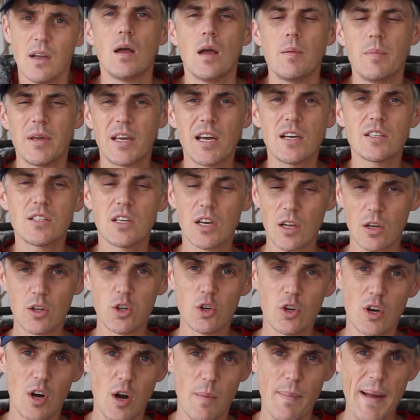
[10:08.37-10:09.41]
And because it
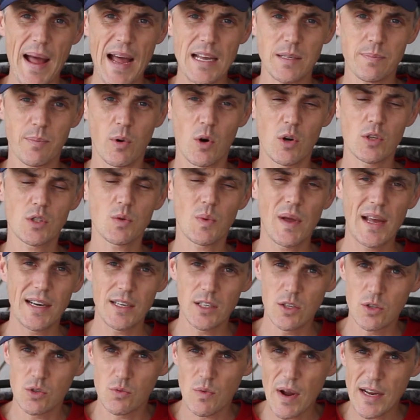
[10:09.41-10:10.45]
included our passports, we had
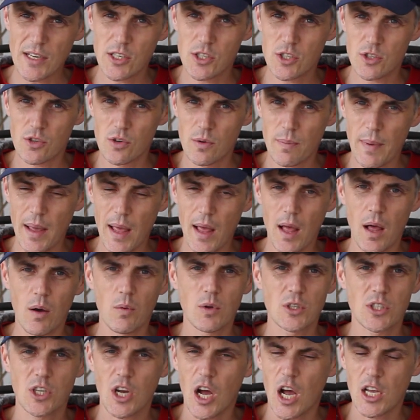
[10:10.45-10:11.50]
to use registered mail,
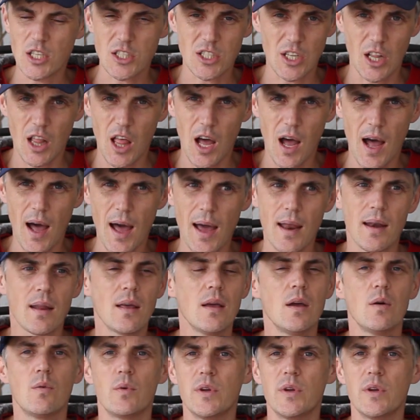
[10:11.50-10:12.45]
which costs a lot.